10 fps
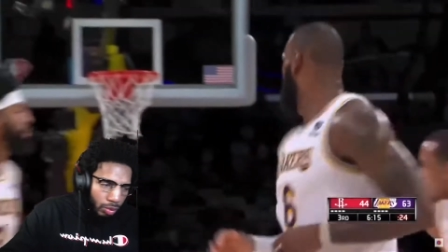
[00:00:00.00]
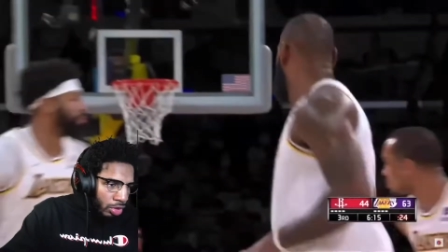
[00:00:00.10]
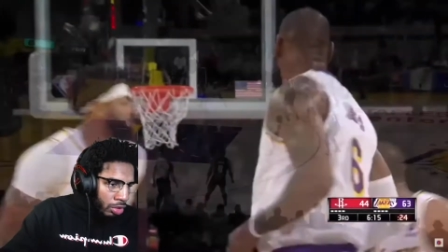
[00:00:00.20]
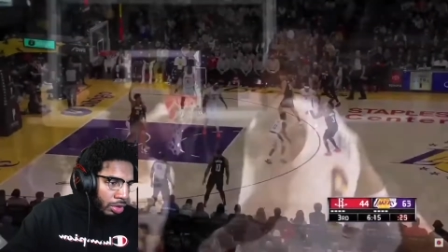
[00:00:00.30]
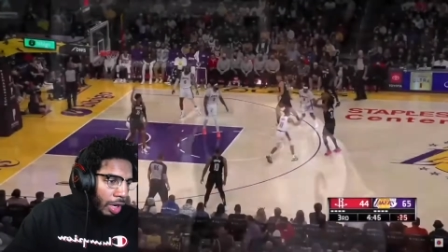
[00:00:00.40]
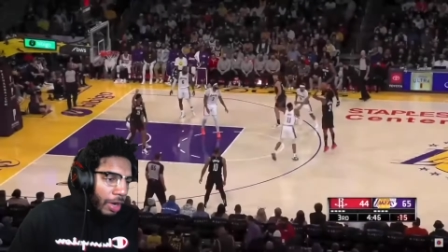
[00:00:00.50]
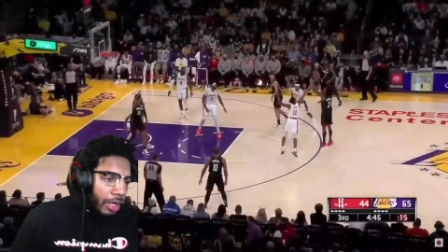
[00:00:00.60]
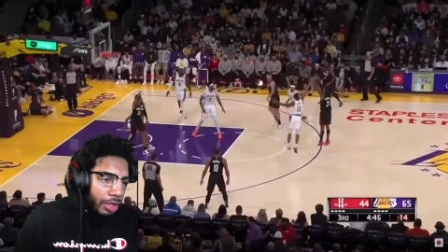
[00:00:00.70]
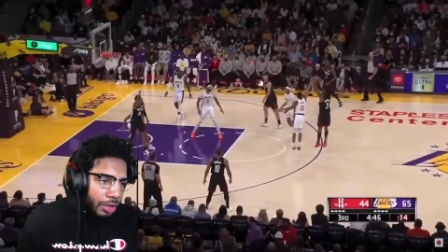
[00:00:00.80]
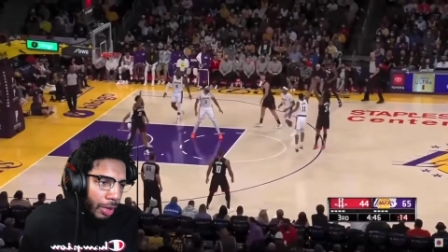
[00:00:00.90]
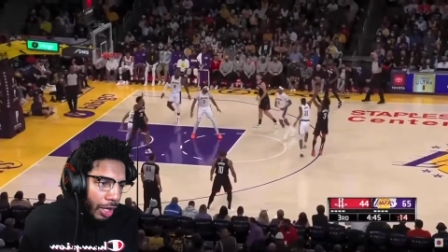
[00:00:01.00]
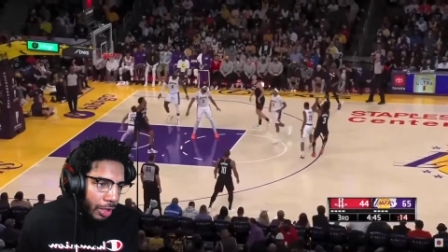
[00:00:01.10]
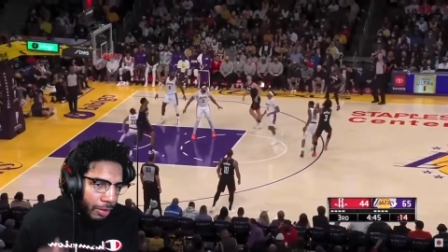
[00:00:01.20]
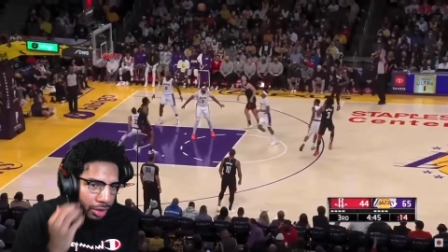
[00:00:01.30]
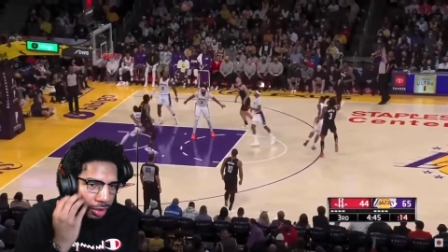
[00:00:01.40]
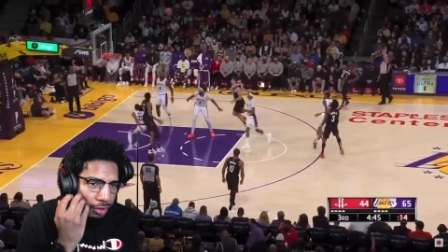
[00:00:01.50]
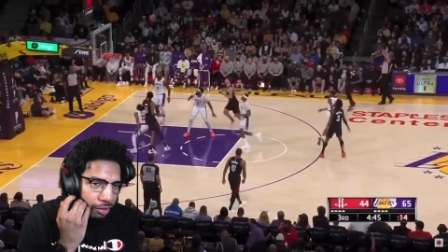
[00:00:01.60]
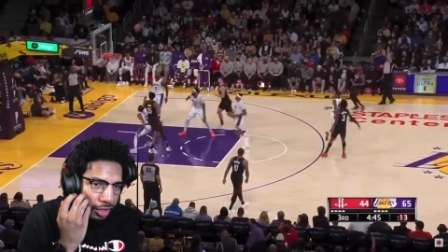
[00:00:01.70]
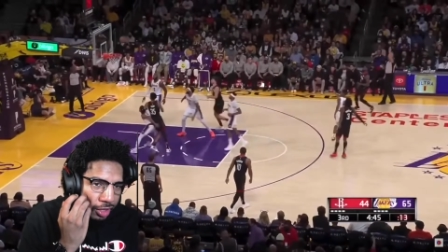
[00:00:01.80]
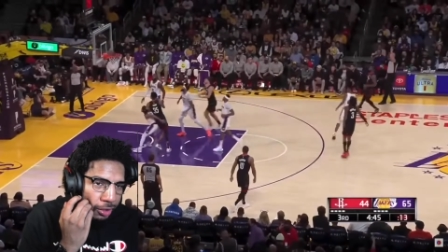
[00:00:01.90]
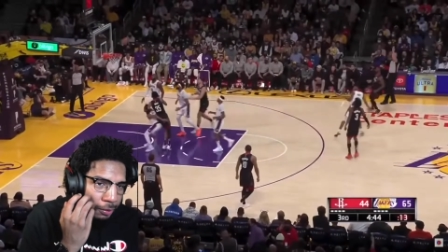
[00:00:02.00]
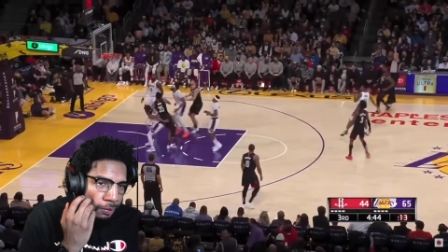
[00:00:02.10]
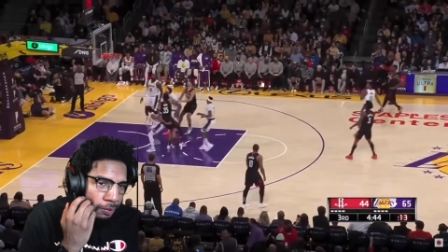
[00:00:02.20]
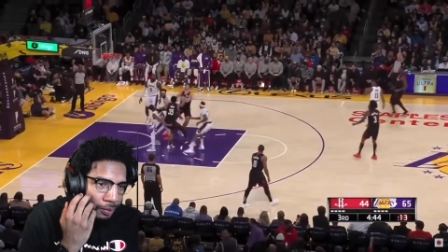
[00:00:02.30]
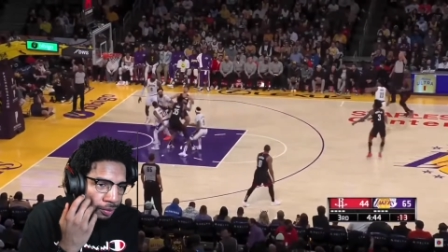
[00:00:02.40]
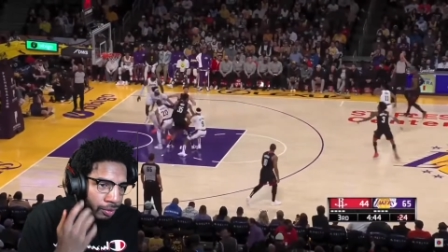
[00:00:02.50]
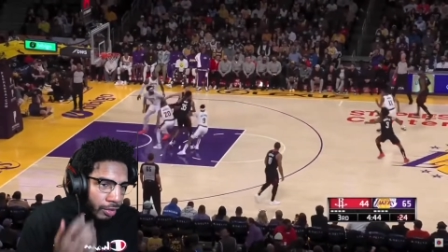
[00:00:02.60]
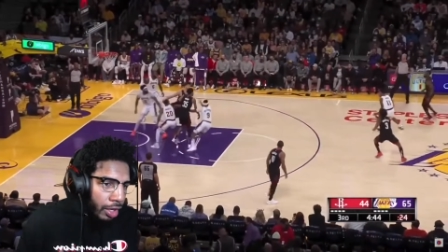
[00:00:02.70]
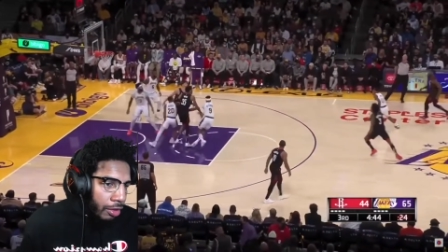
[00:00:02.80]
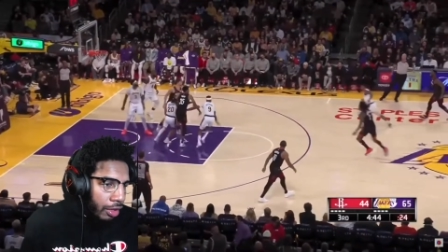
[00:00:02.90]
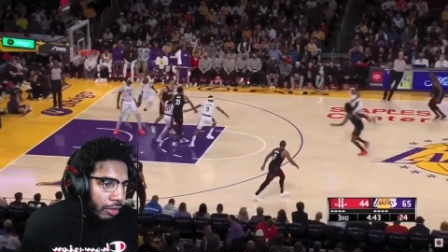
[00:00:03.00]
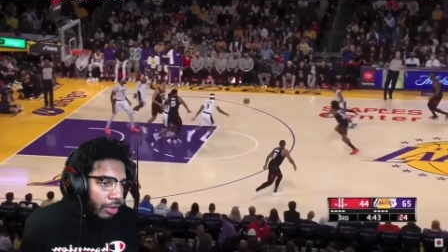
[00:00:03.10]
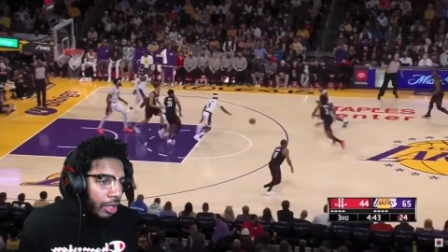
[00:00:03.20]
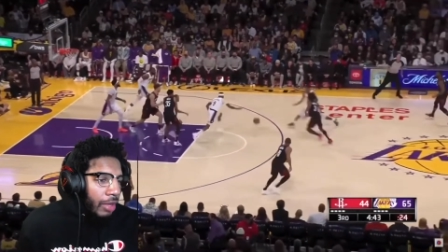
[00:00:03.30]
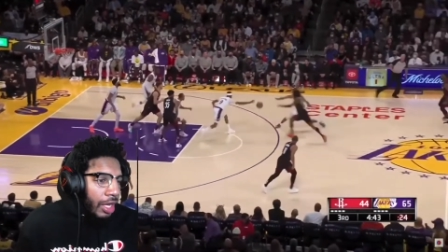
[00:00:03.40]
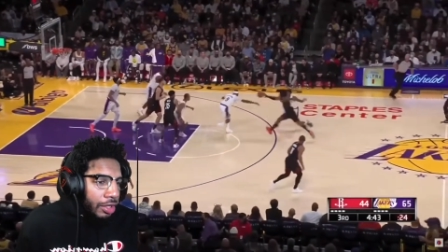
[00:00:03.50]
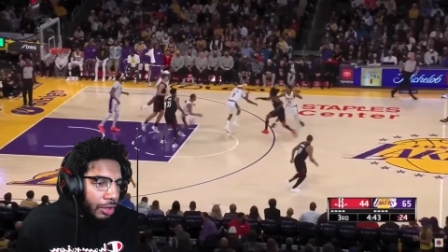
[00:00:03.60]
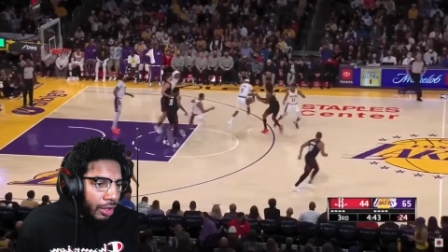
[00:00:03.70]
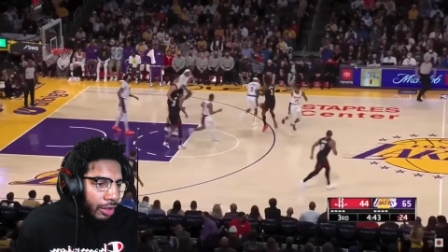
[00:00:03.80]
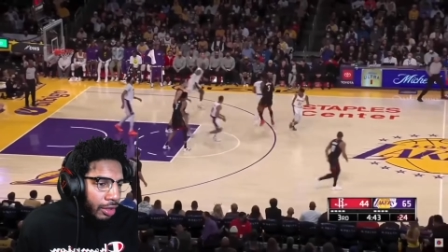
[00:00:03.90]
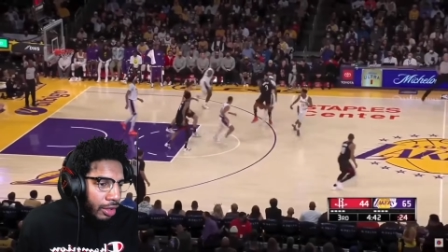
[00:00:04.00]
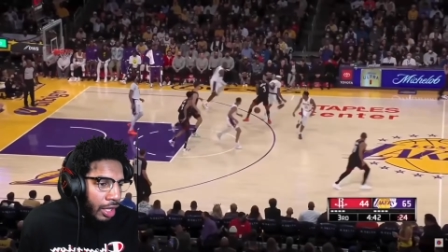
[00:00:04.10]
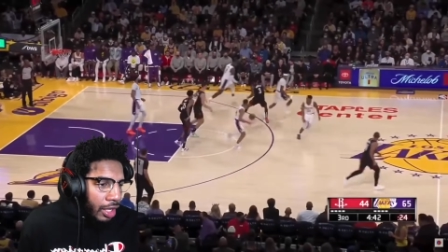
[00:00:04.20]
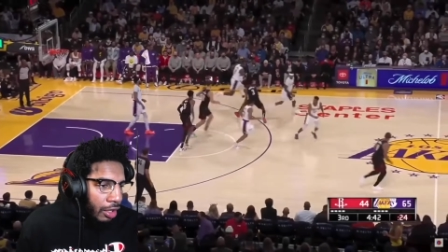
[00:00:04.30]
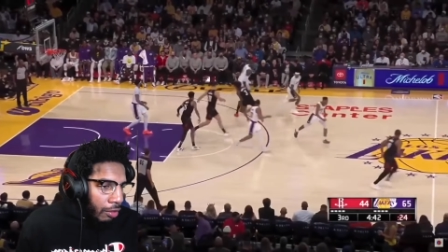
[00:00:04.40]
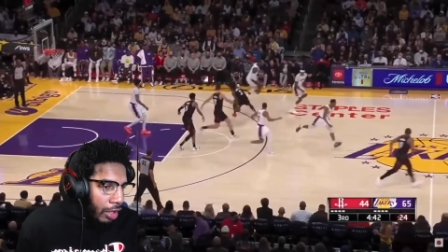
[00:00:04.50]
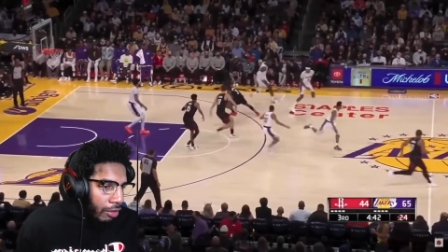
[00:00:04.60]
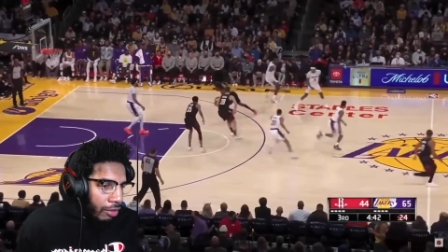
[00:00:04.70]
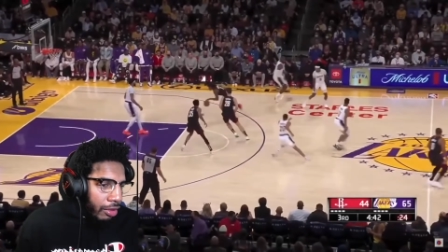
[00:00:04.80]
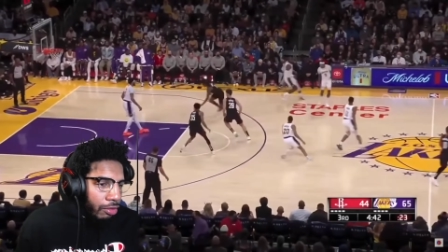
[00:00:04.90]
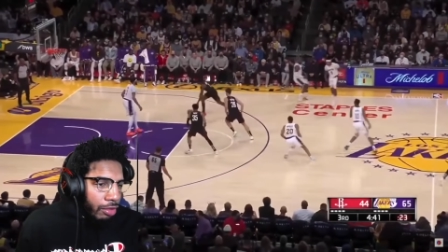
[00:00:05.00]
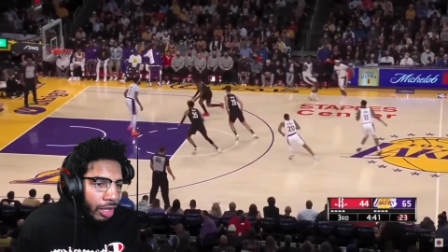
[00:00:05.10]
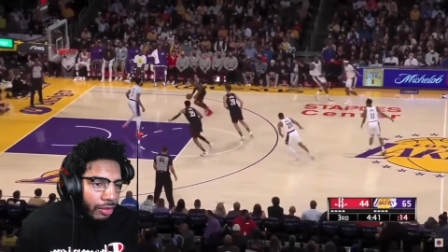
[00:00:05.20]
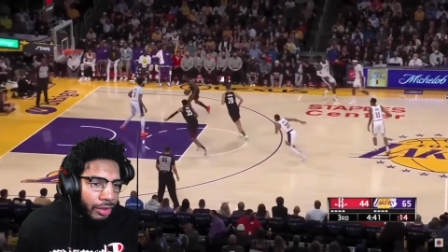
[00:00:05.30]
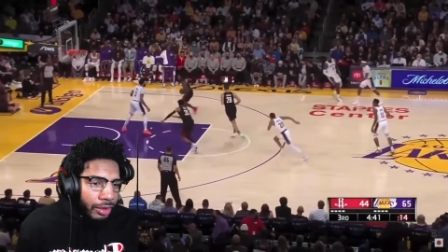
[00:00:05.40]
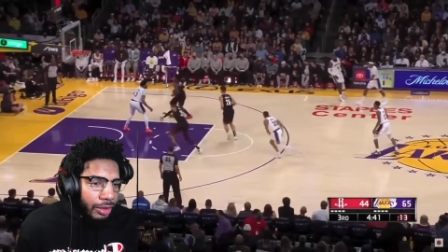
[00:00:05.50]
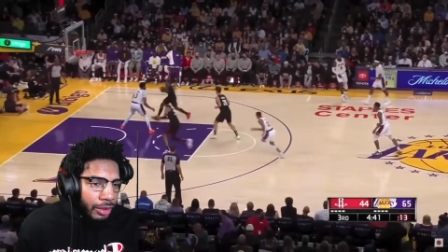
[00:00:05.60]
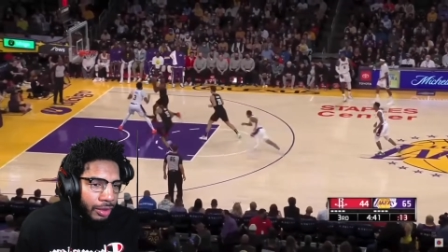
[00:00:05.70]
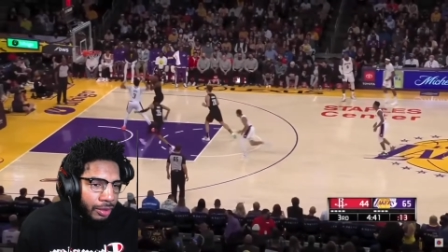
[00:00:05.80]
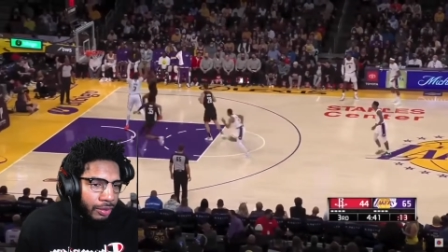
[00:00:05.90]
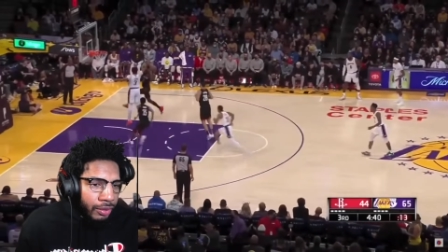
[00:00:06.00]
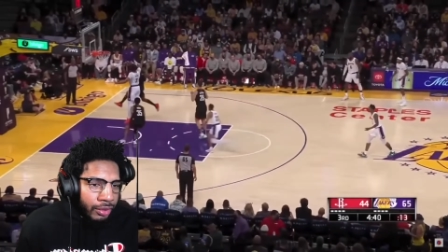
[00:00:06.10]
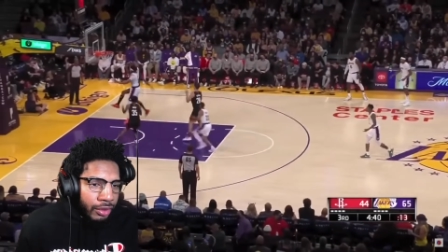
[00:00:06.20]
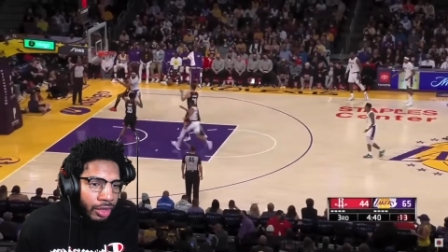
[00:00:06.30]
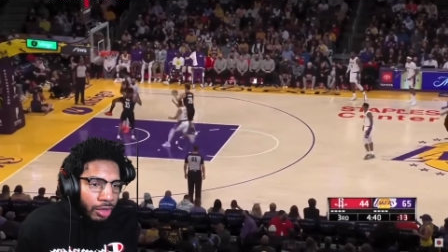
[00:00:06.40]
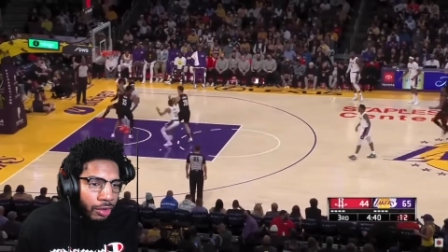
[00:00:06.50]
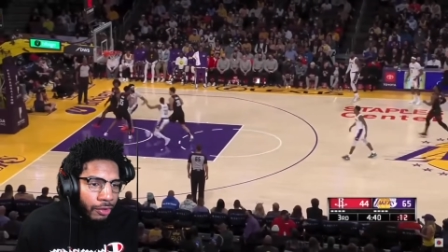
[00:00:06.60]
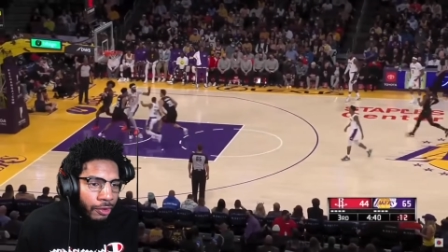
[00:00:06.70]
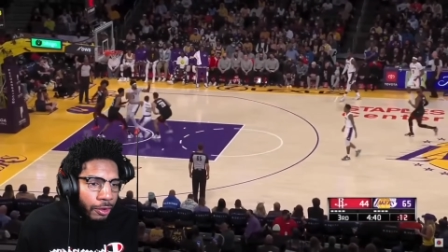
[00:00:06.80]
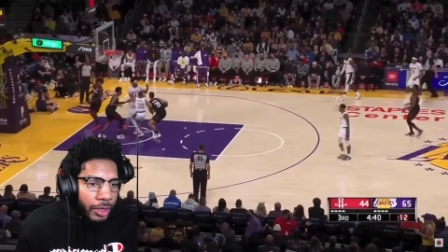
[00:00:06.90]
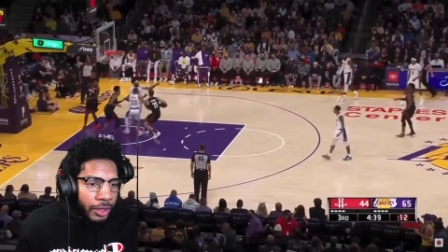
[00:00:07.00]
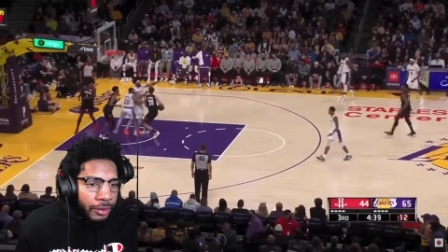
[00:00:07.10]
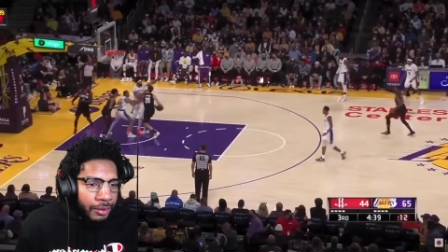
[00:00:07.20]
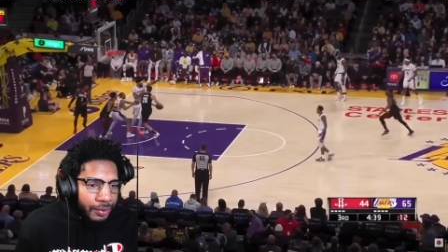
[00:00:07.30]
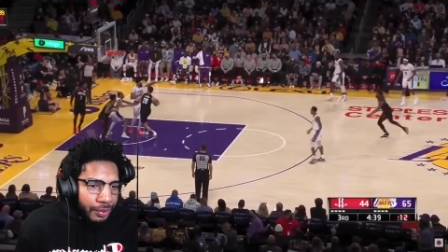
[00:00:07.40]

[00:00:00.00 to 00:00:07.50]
You're not about to just body me. I don't give a damn. I don't give a damn that you're the, the king or whatever, whatever. Uh-uh. You gonna feel me.